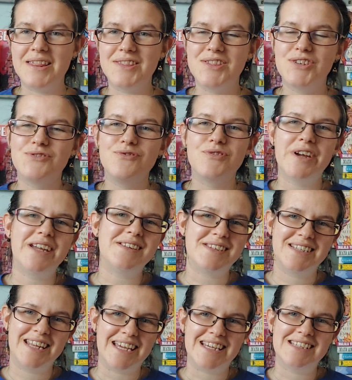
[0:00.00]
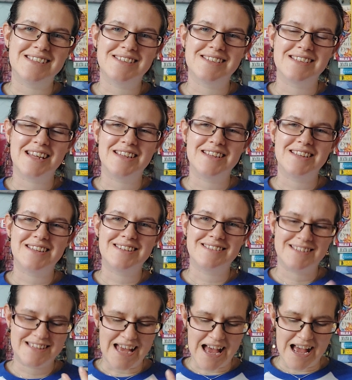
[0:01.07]
The reason is
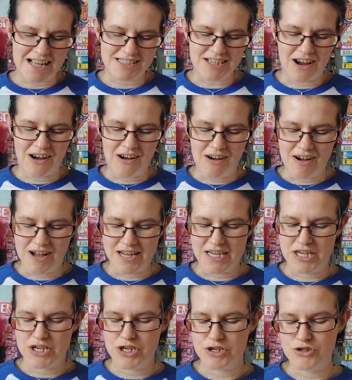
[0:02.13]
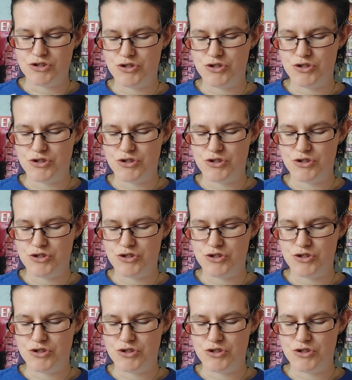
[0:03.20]
that I